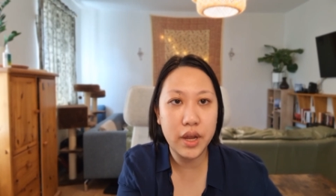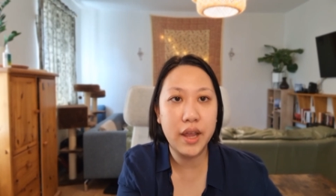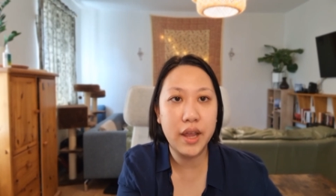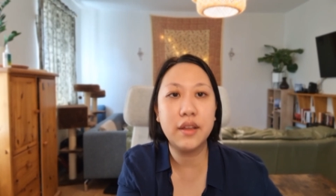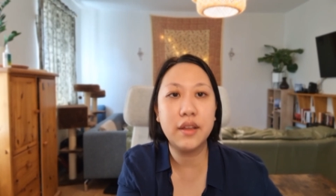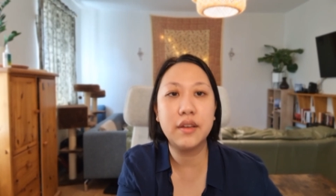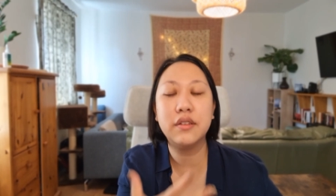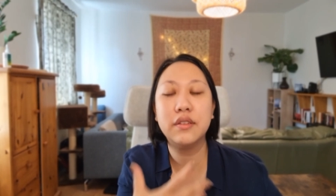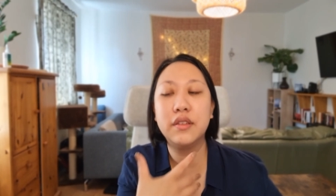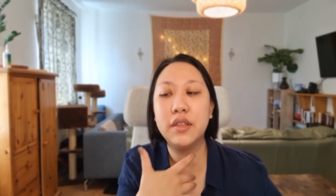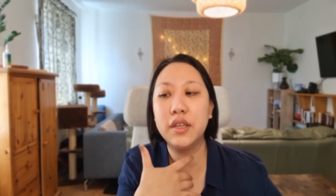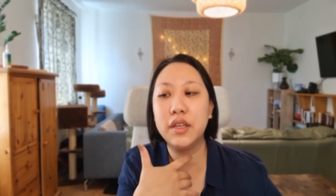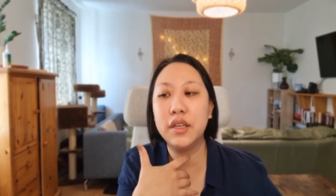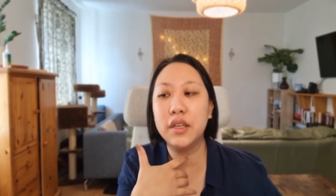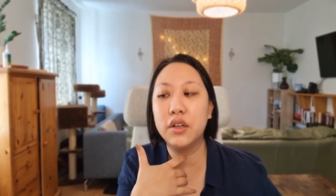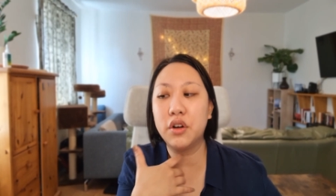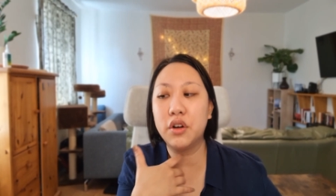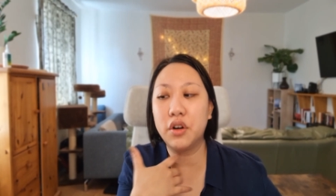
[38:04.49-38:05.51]
and
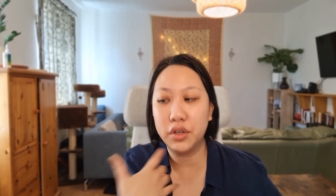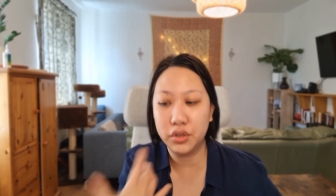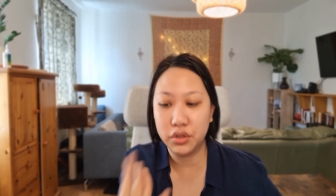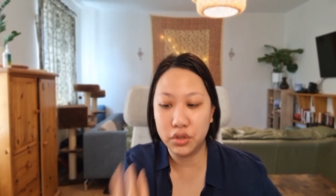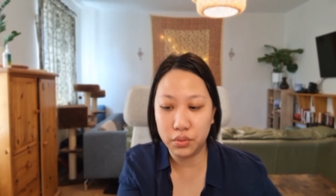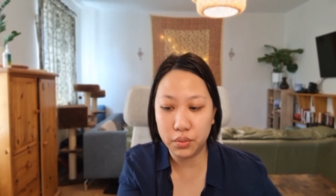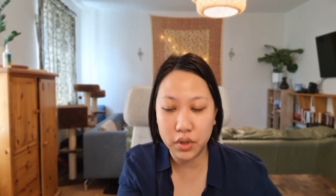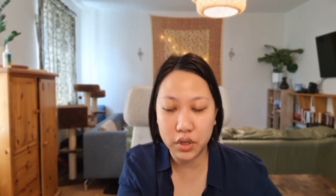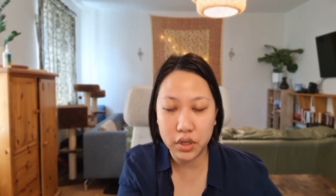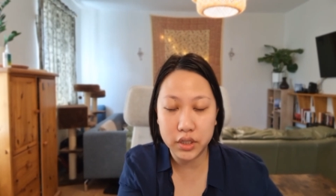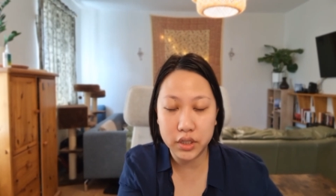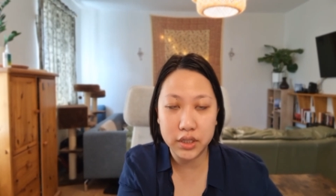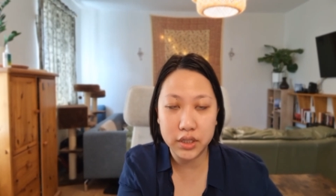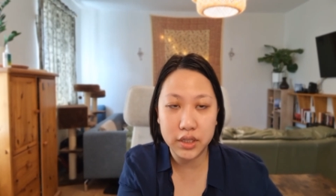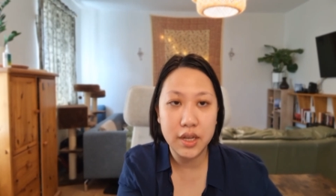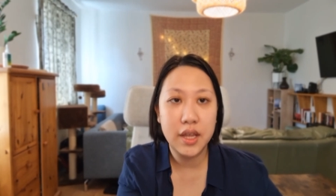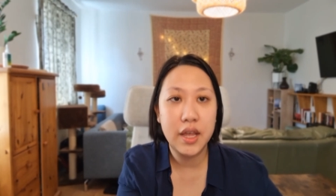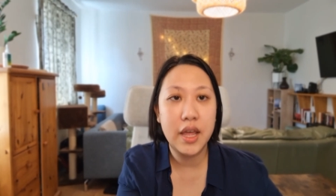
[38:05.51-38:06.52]
the contour
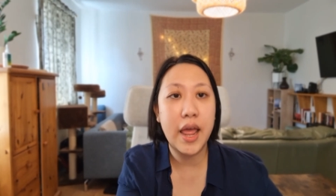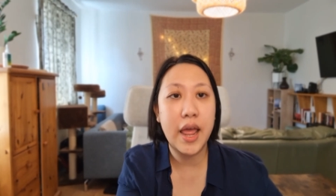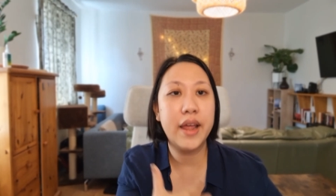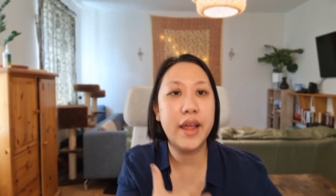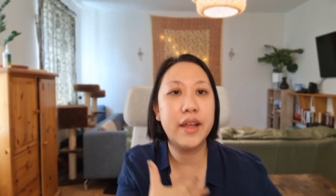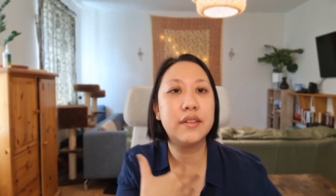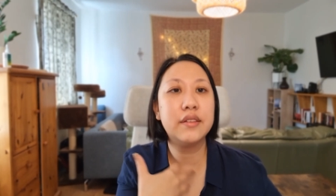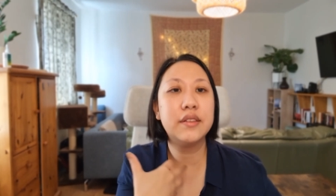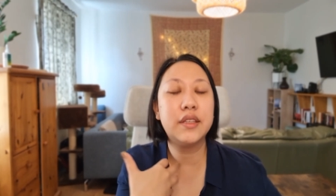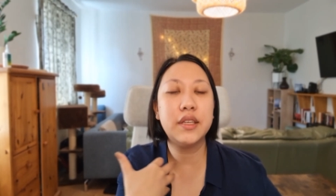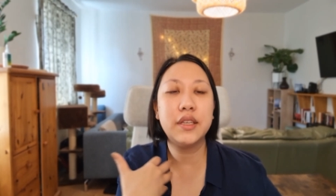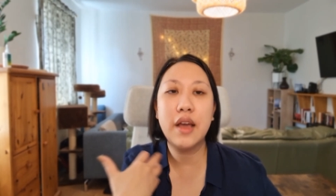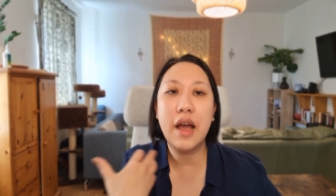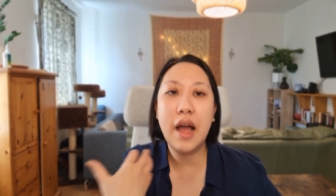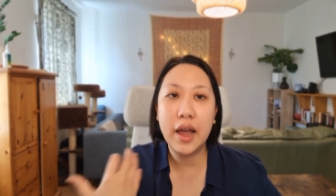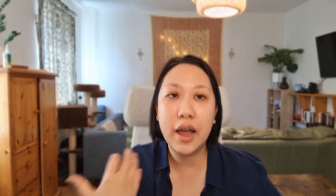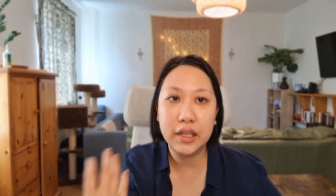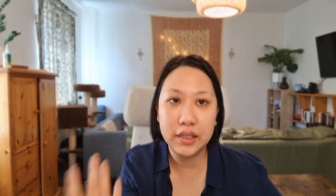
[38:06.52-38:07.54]
and the
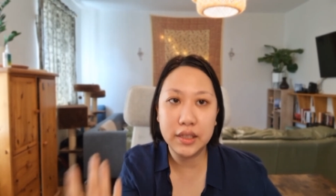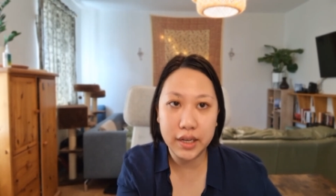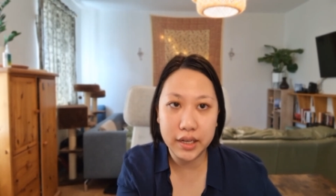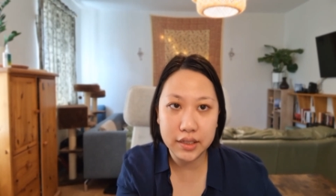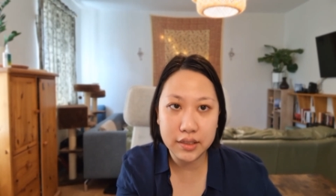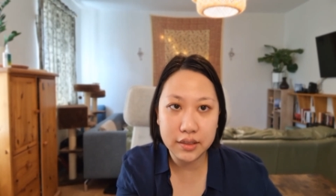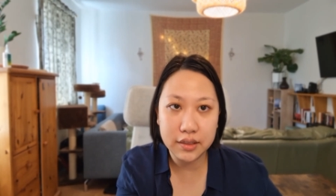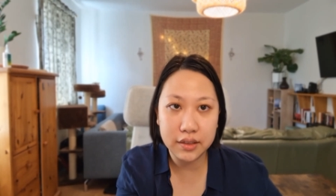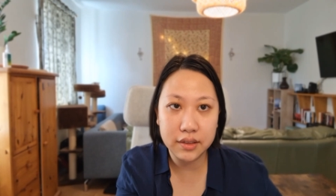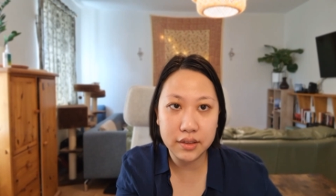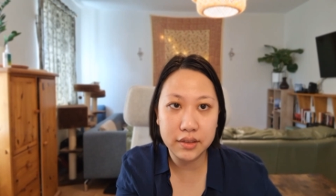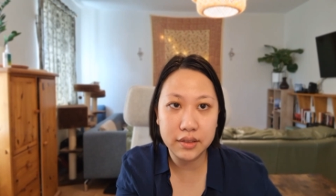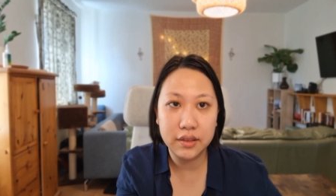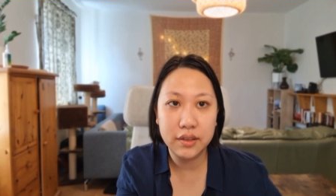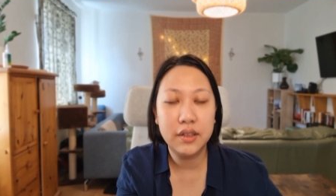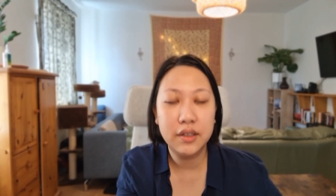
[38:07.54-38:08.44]
highlighter,